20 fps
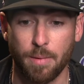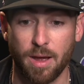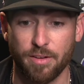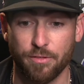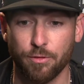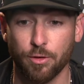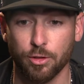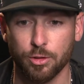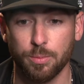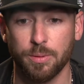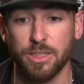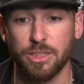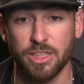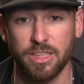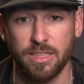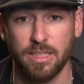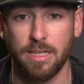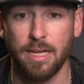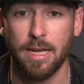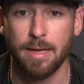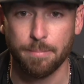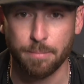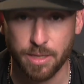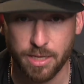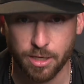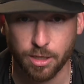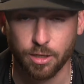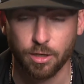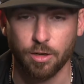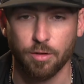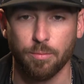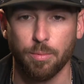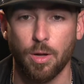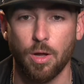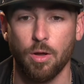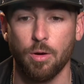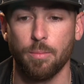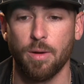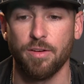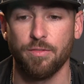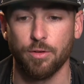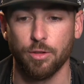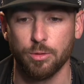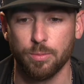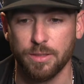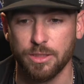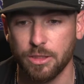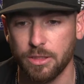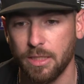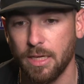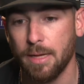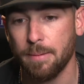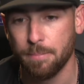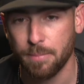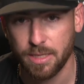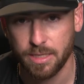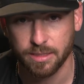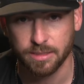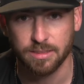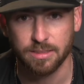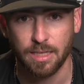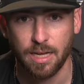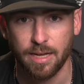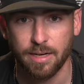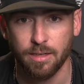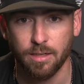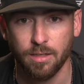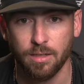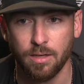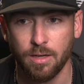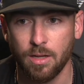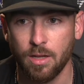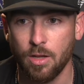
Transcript: my first pitch in the game being a curveball or my first pitch in the game being a slider